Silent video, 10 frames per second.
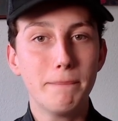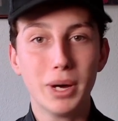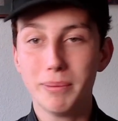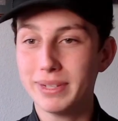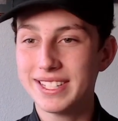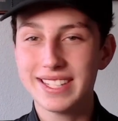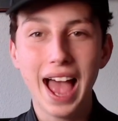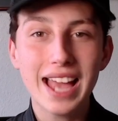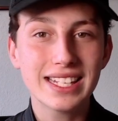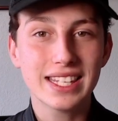But
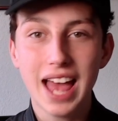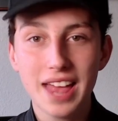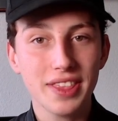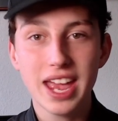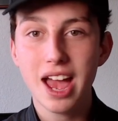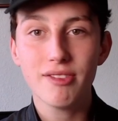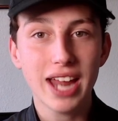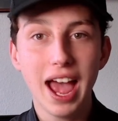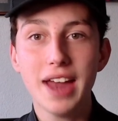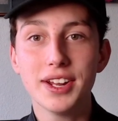besides that, they haven't
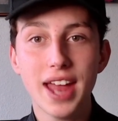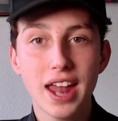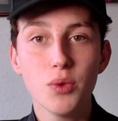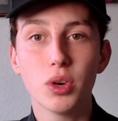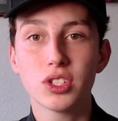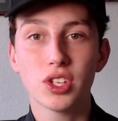added anyone.